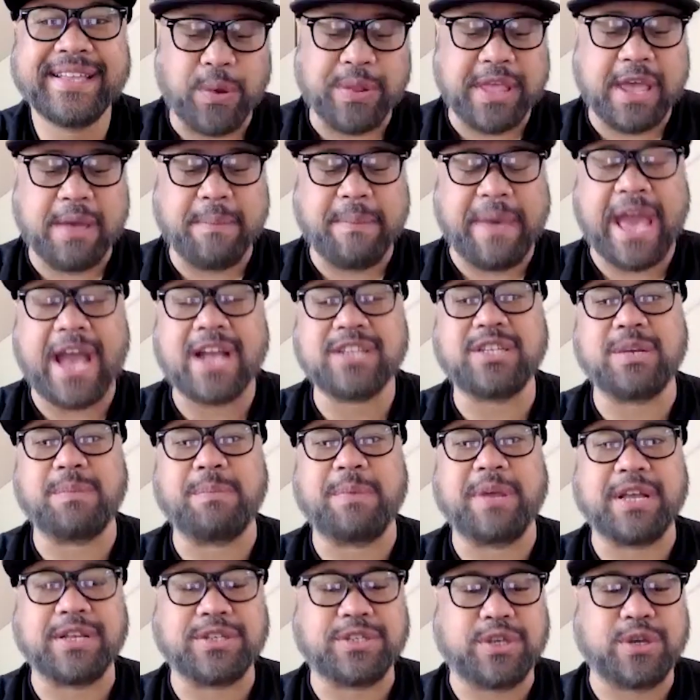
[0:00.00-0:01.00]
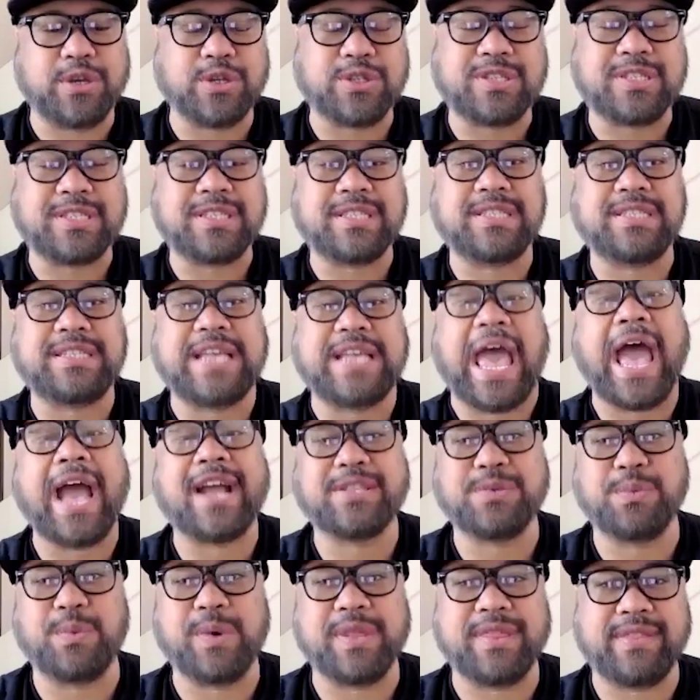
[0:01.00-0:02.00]
only imagine, because you're
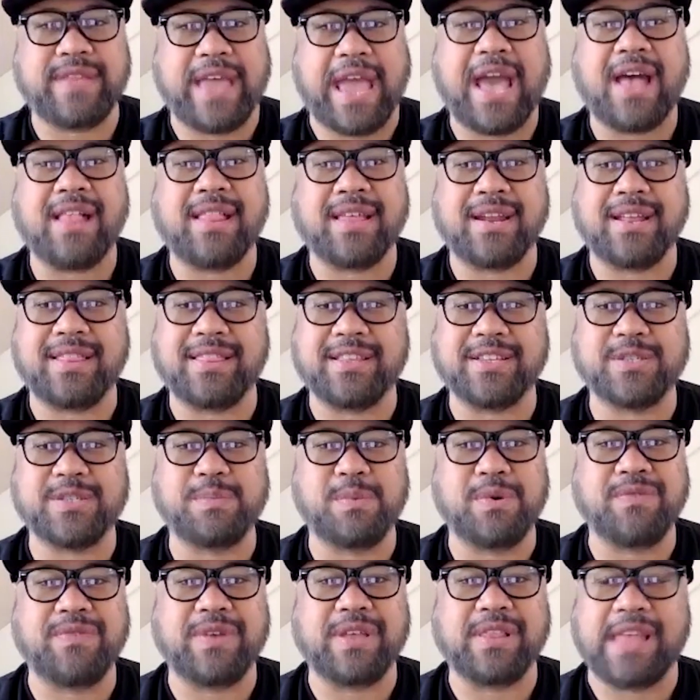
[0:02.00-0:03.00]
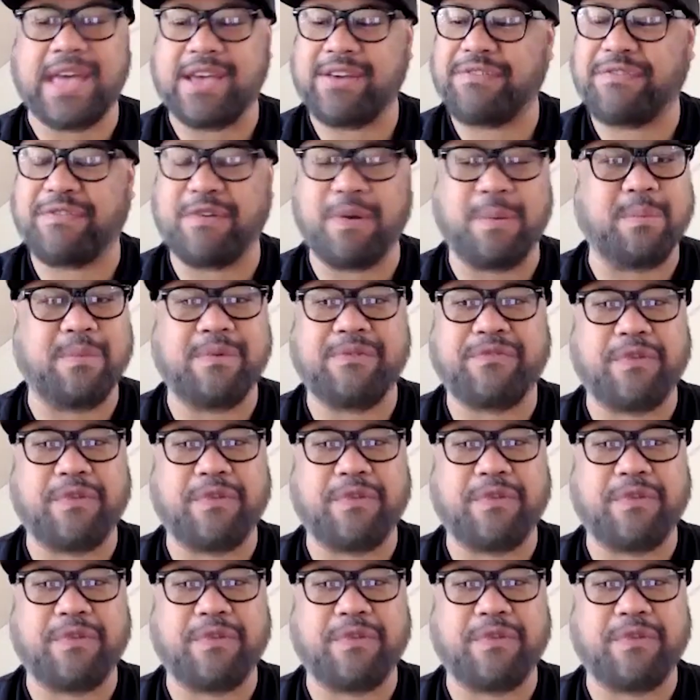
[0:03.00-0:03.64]
stacked with talent in this movie, like from